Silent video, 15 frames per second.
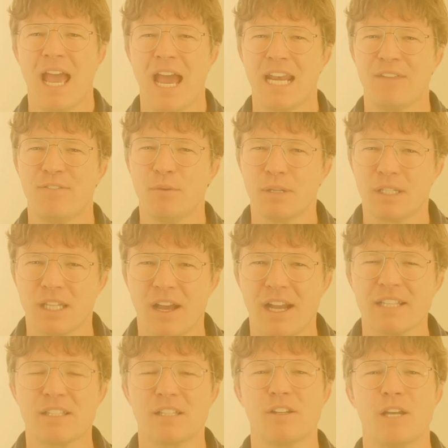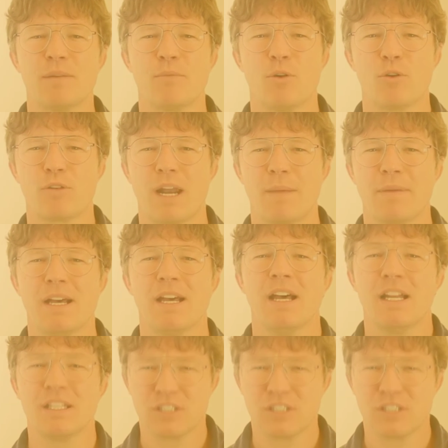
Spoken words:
And if you would like to learn more grammar,